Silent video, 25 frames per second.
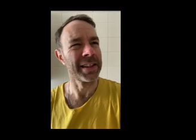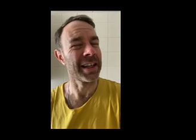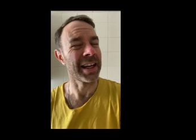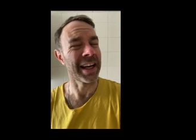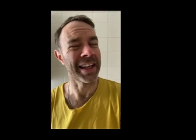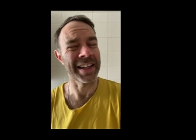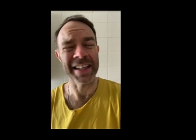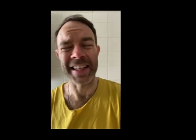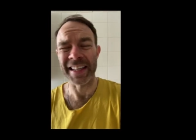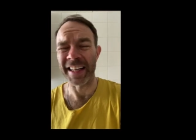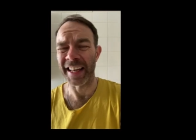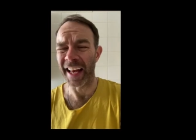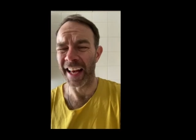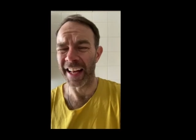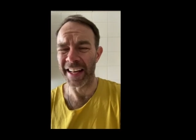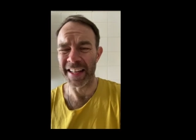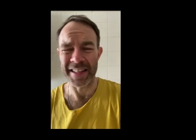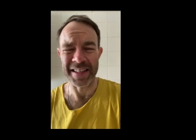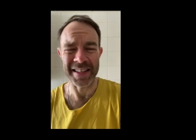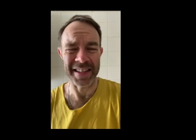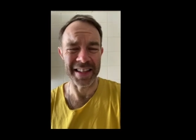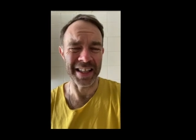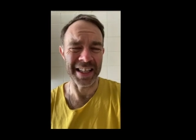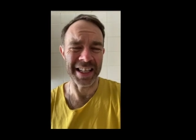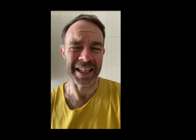I didn't get any
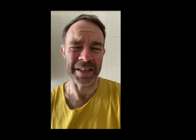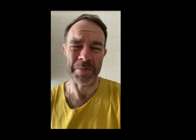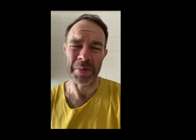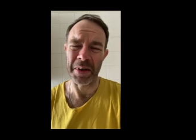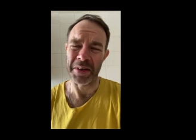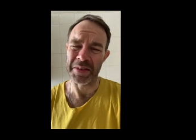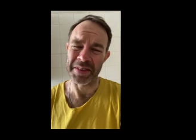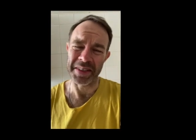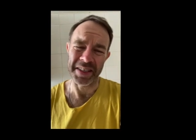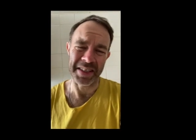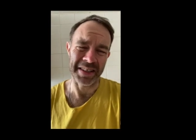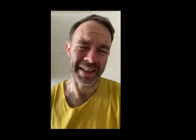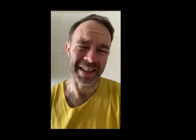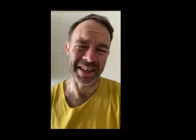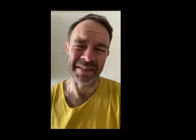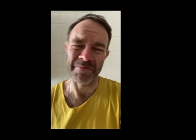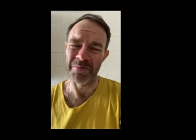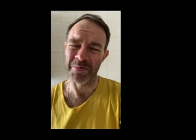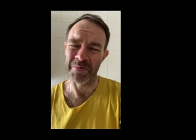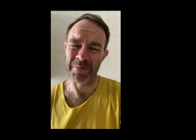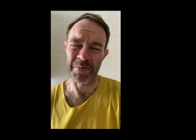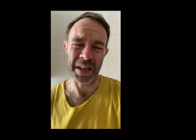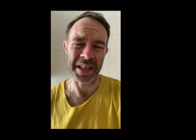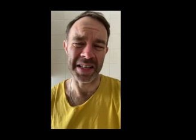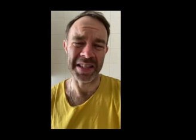sleep. I was
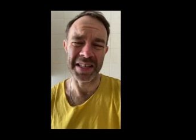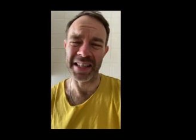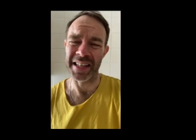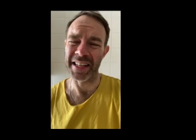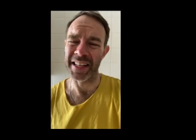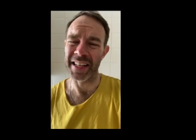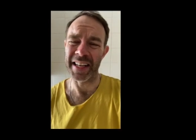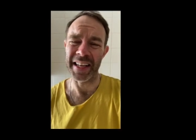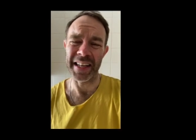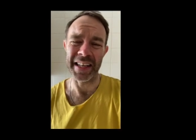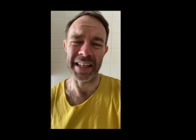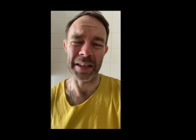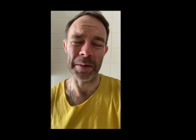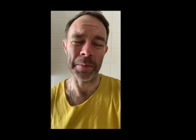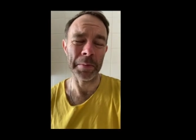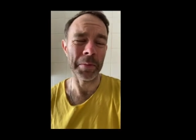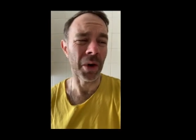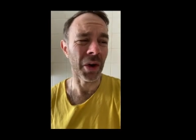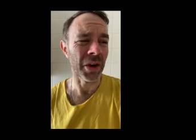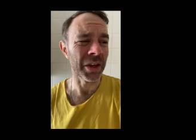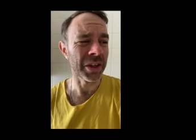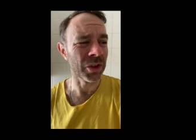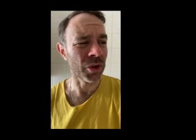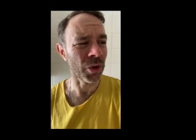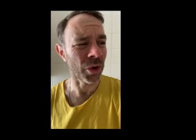basically getting a
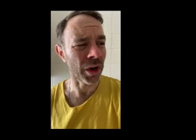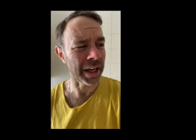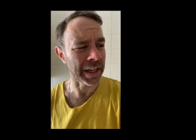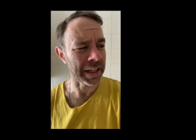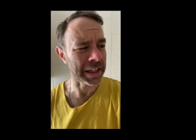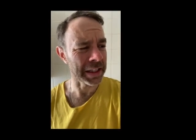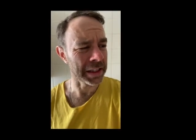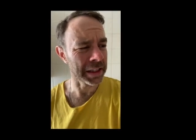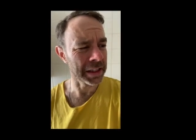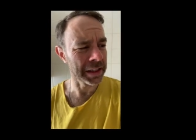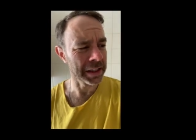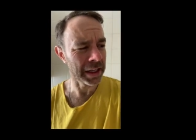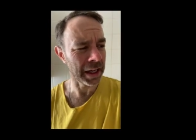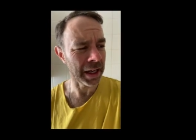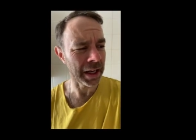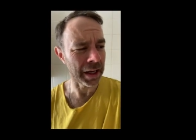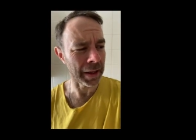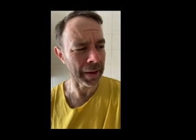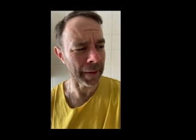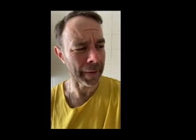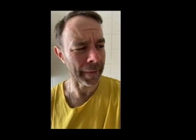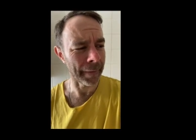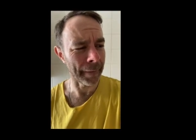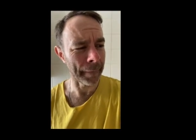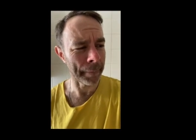migraine.
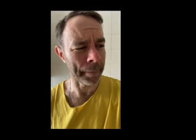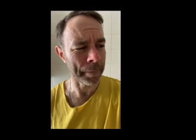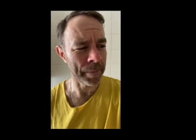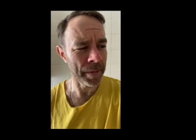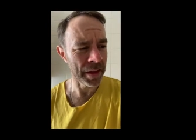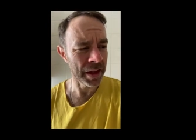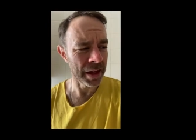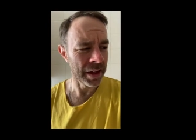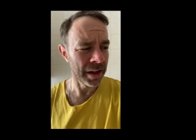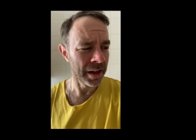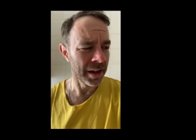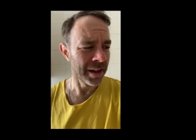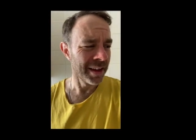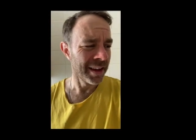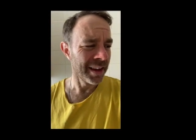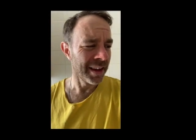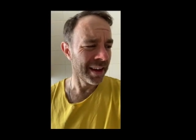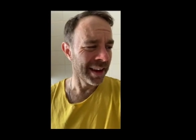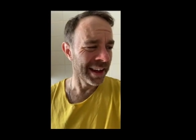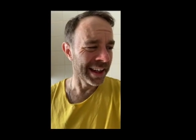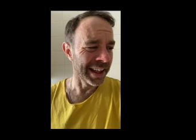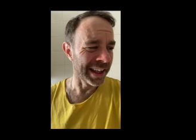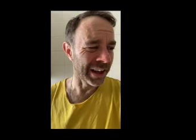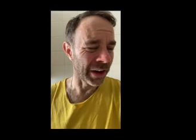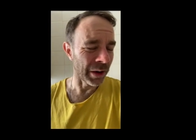Um,
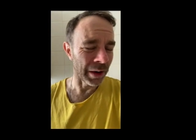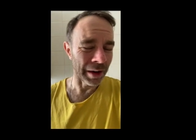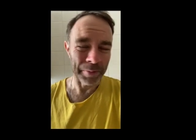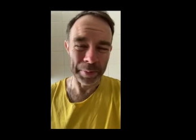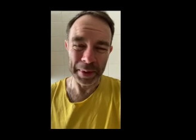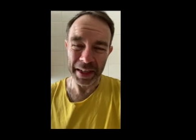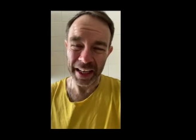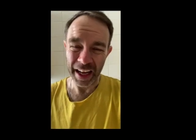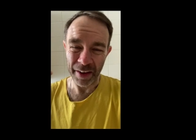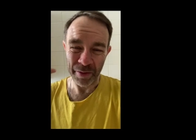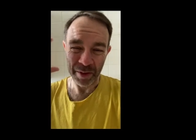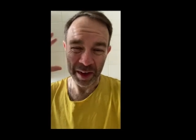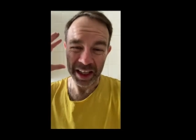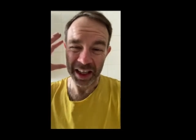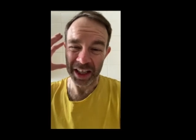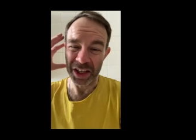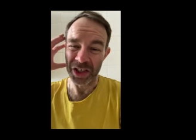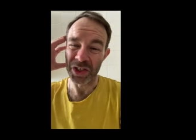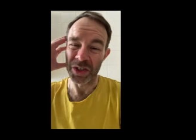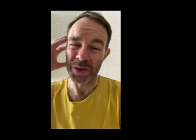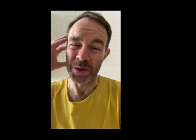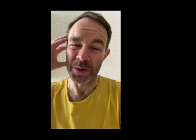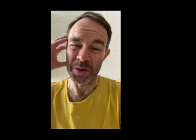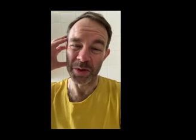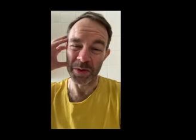You know, I've been having
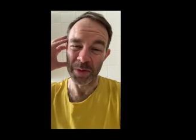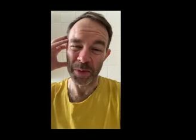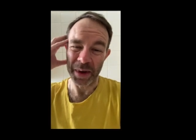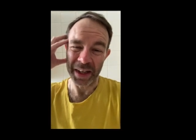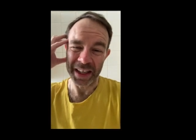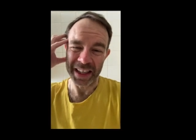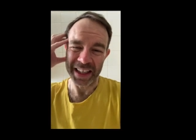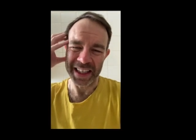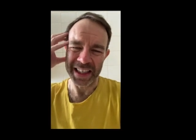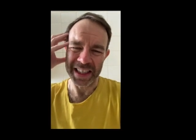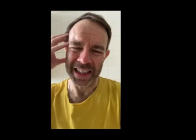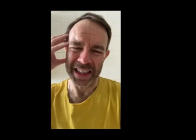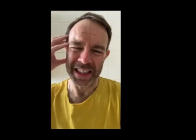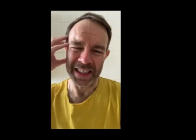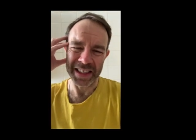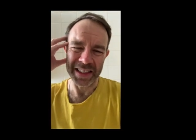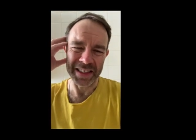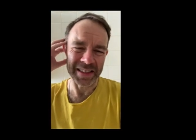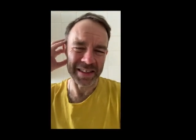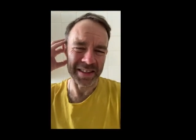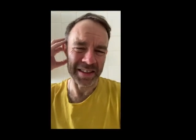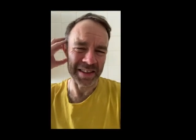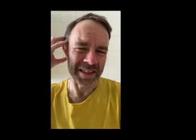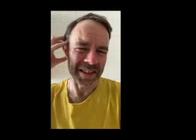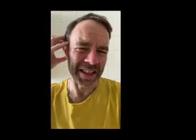issues with my
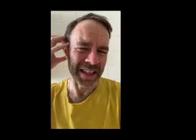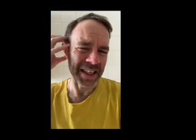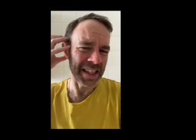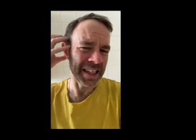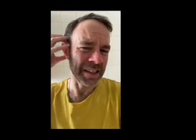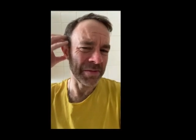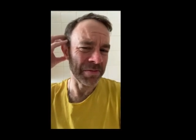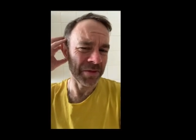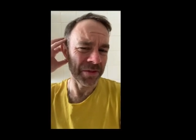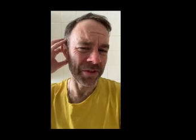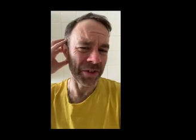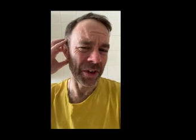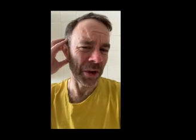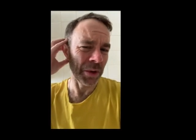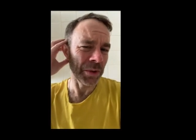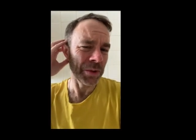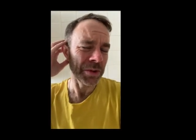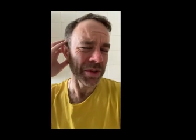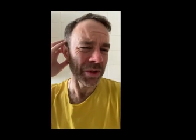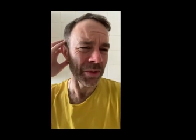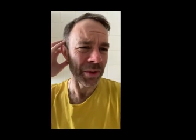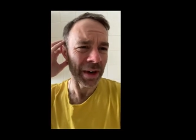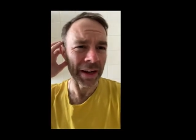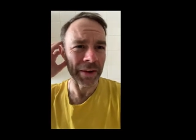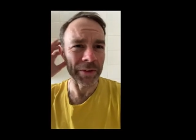ears and the lymph nodes
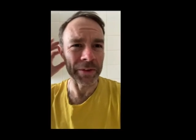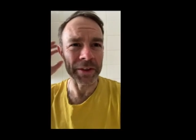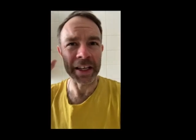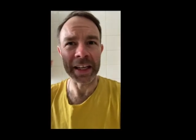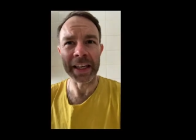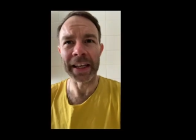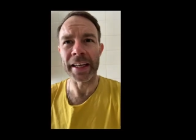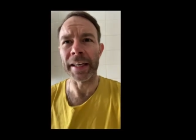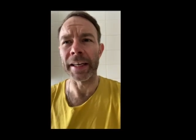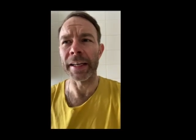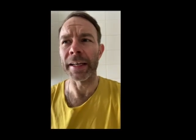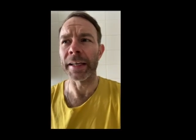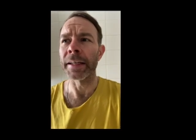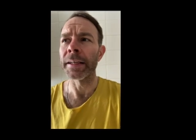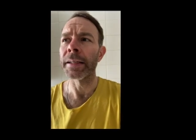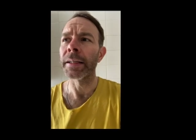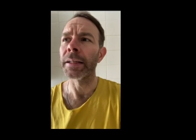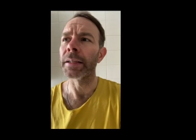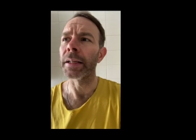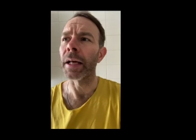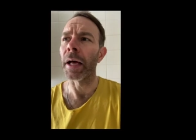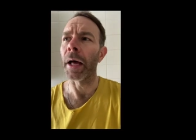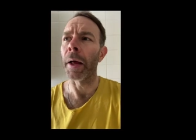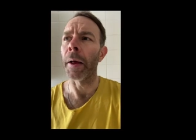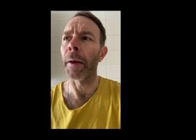around here.
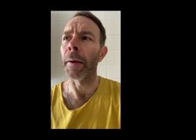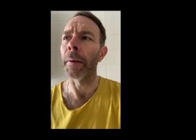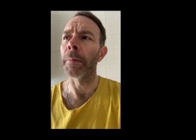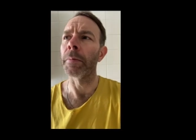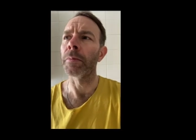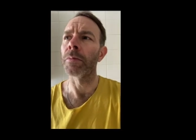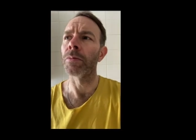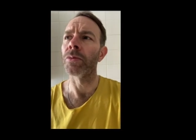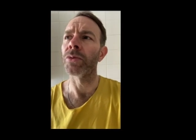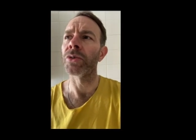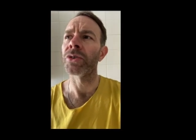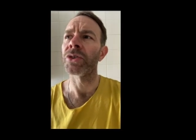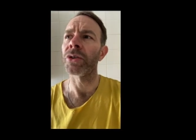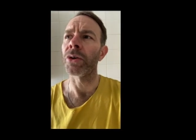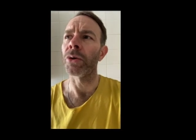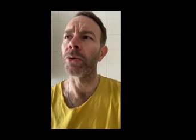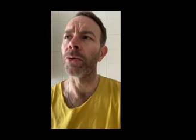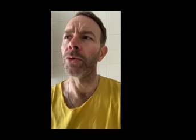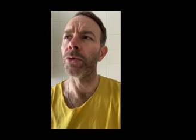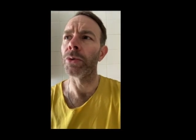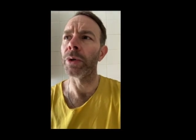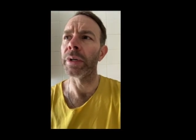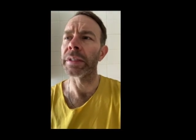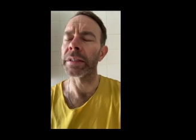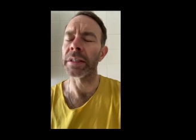Um,
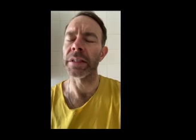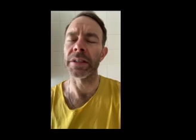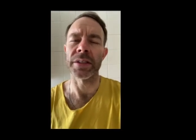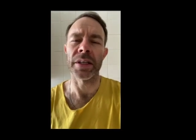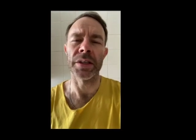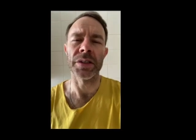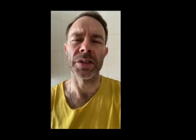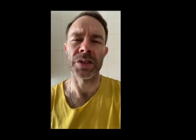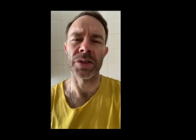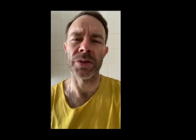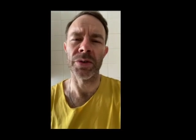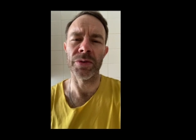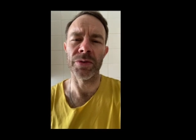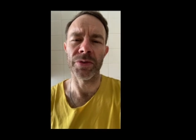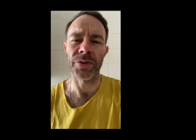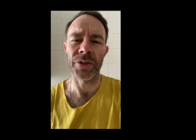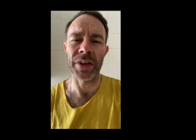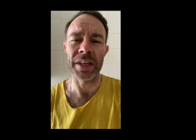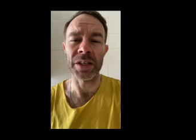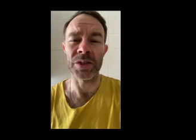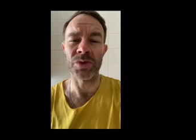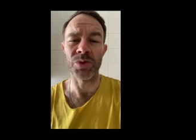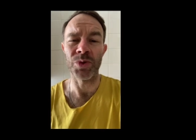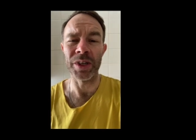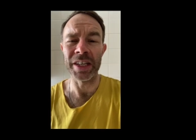so it's a sense of
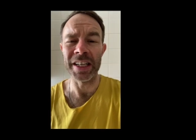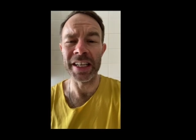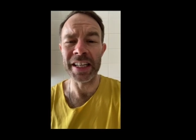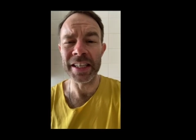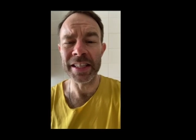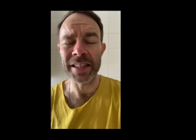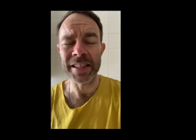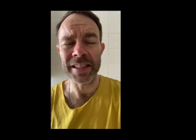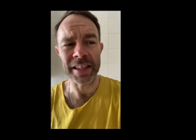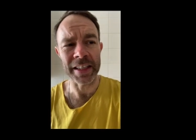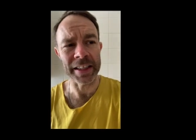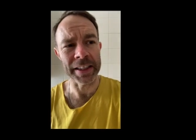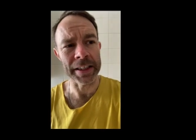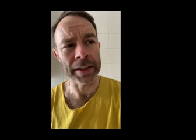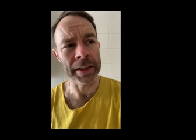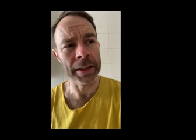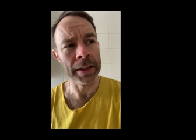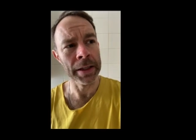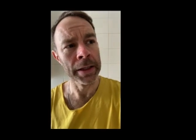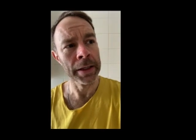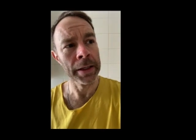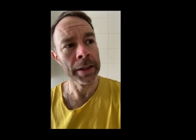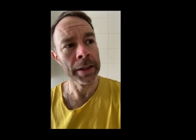things releasing.